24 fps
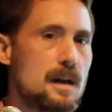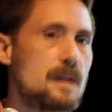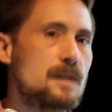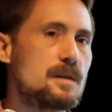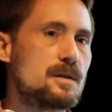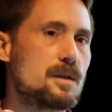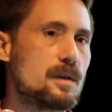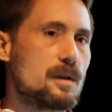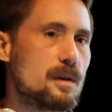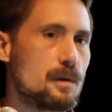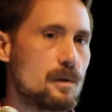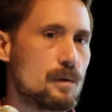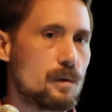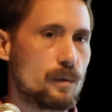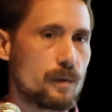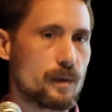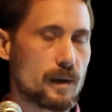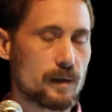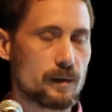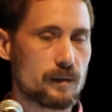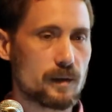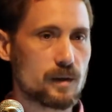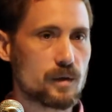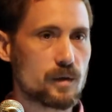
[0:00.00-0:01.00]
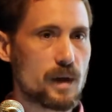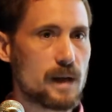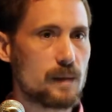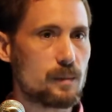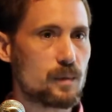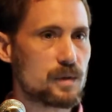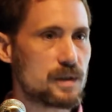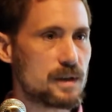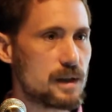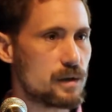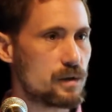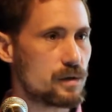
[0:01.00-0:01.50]
So the training
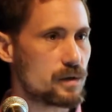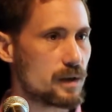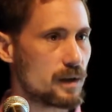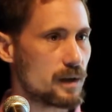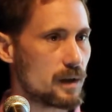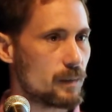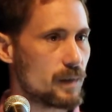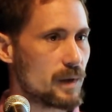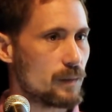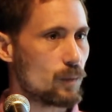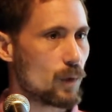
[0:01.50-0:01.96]
procedure is a little bit